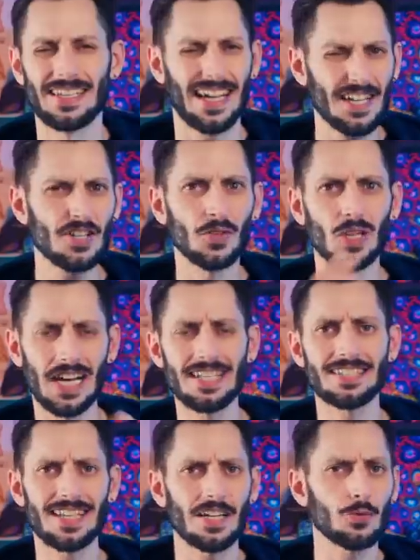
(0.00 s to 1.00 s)
Getting your
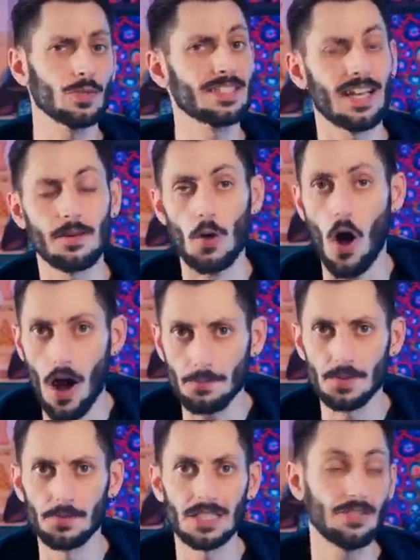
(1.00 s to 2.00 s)
lighting schedule set up
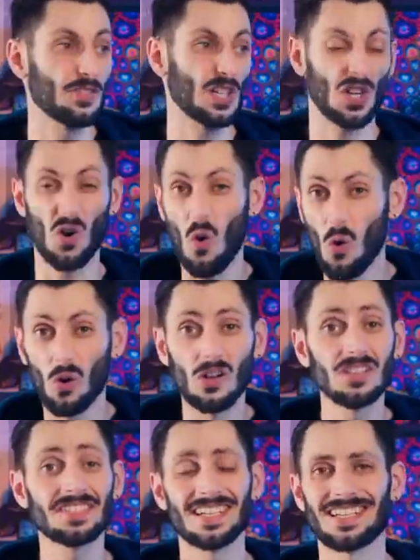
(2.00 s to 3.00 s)
optimally for your
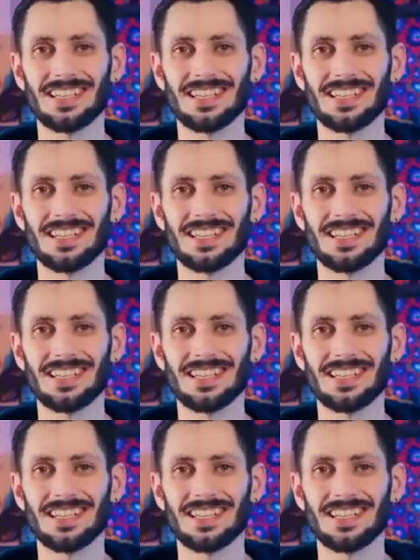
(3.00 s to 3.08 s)
corals,